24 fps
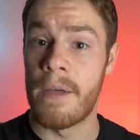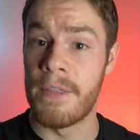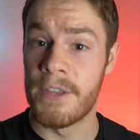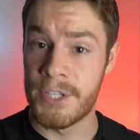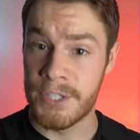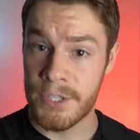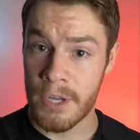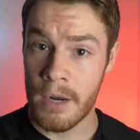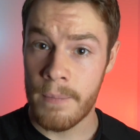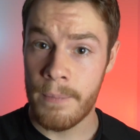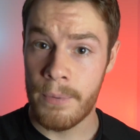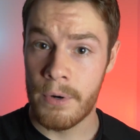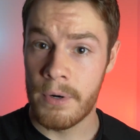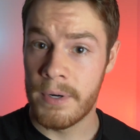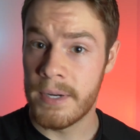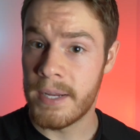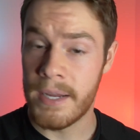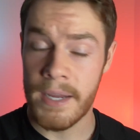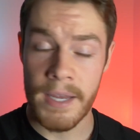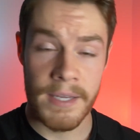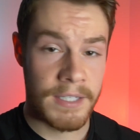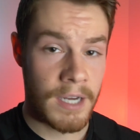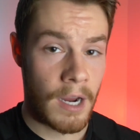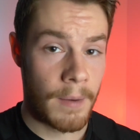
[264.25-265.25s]
the Sudbury
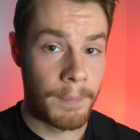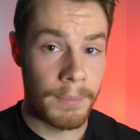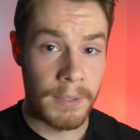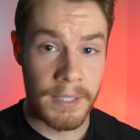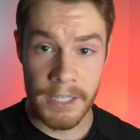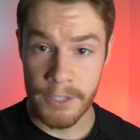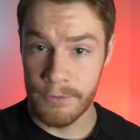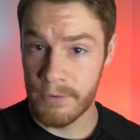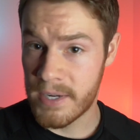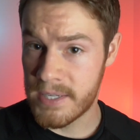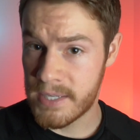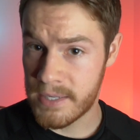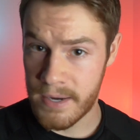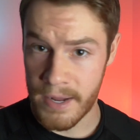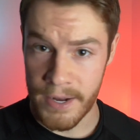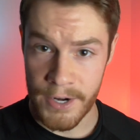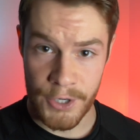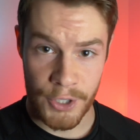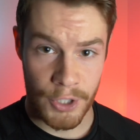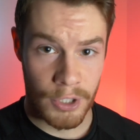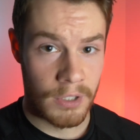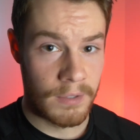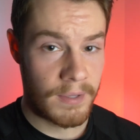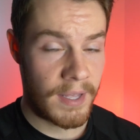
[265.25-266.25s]
is completely
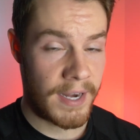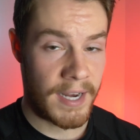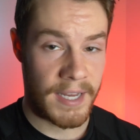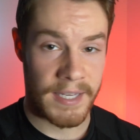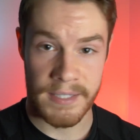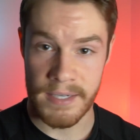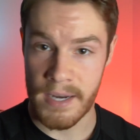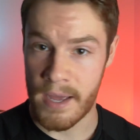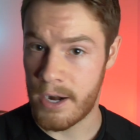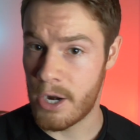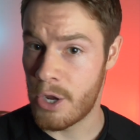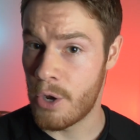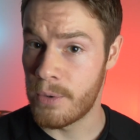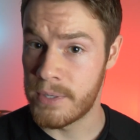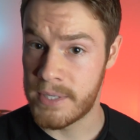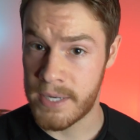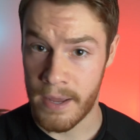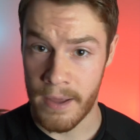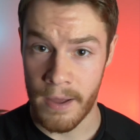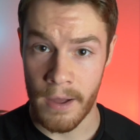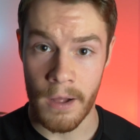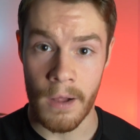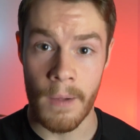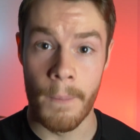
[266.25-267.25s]
residential. It is not a
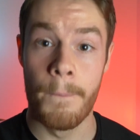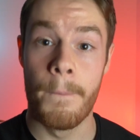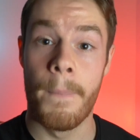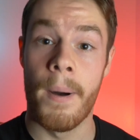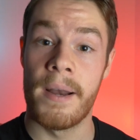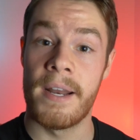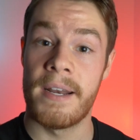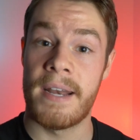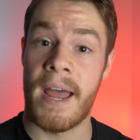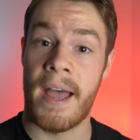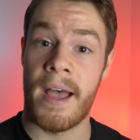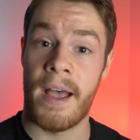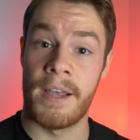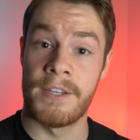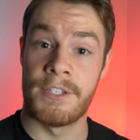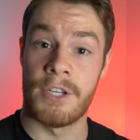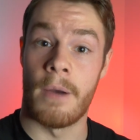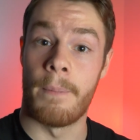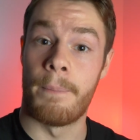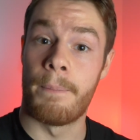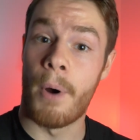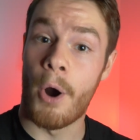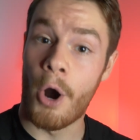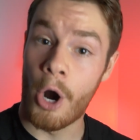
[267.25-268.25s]
hotel, but it has
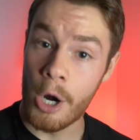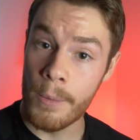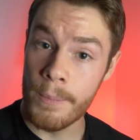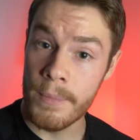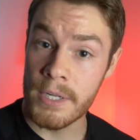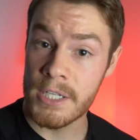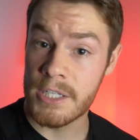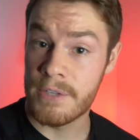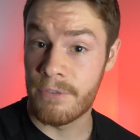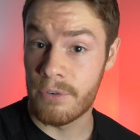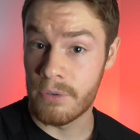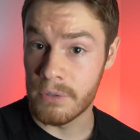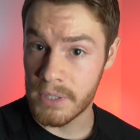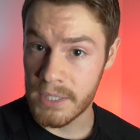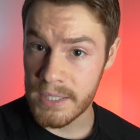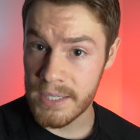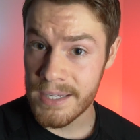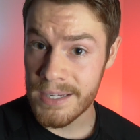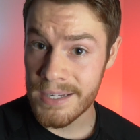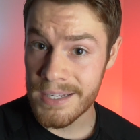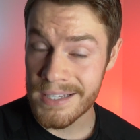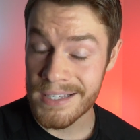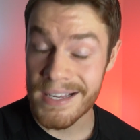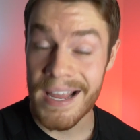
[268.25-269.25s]
apartments for
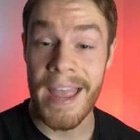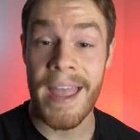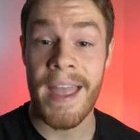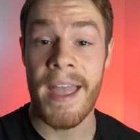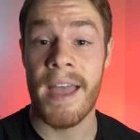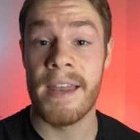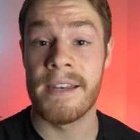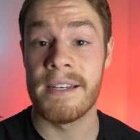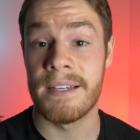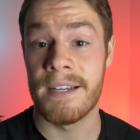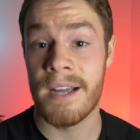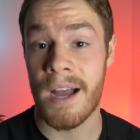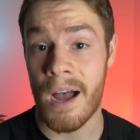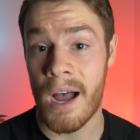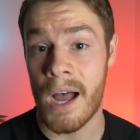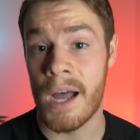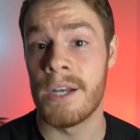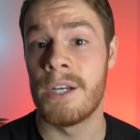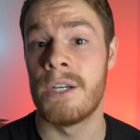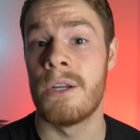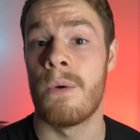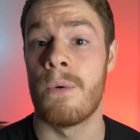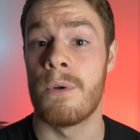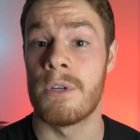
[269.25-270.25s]
lease and
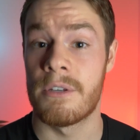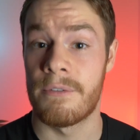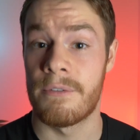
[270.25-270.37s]
condos